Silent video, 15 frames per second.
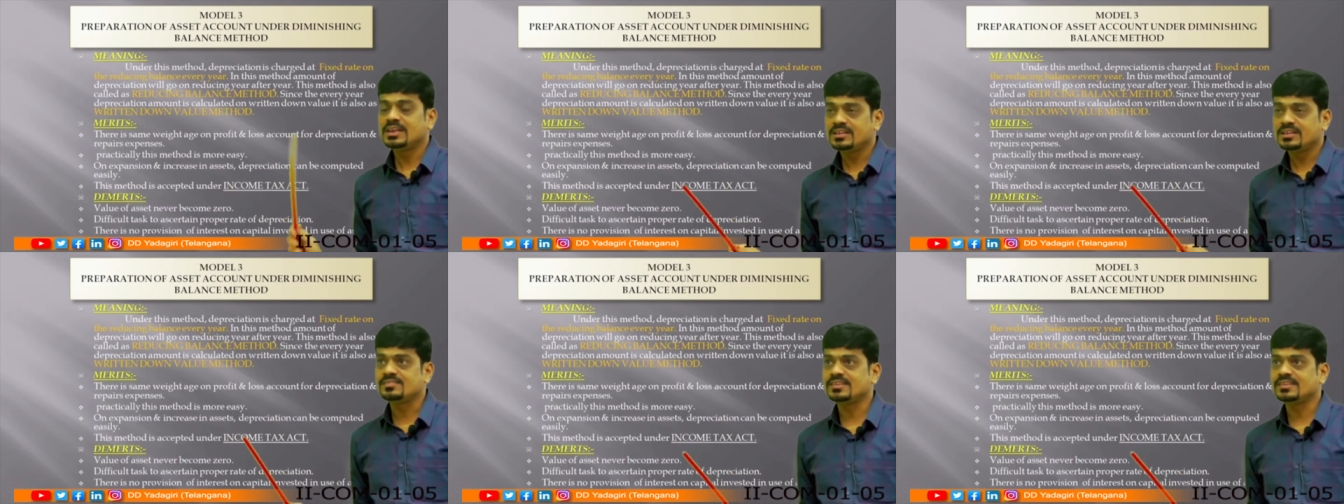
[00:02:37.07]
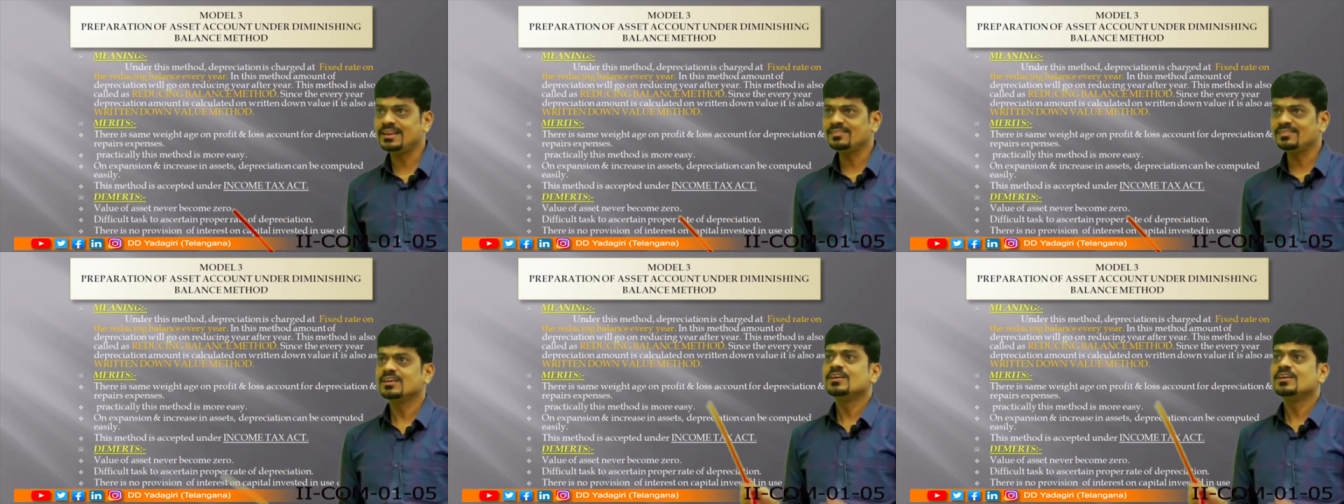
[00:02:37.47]
In the
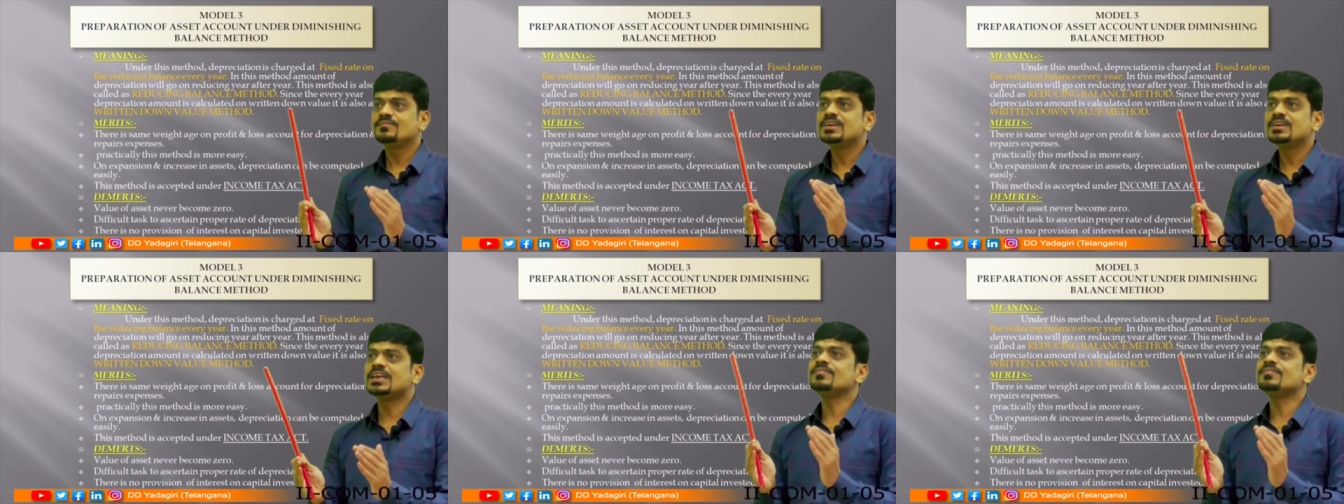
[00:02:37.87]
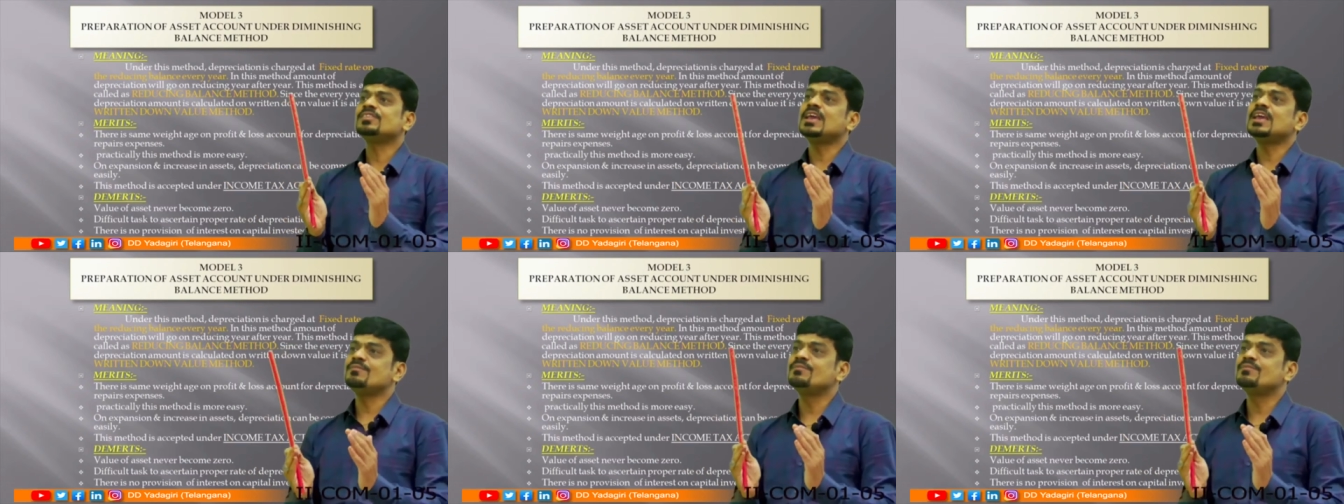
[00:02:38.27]
sense, we give same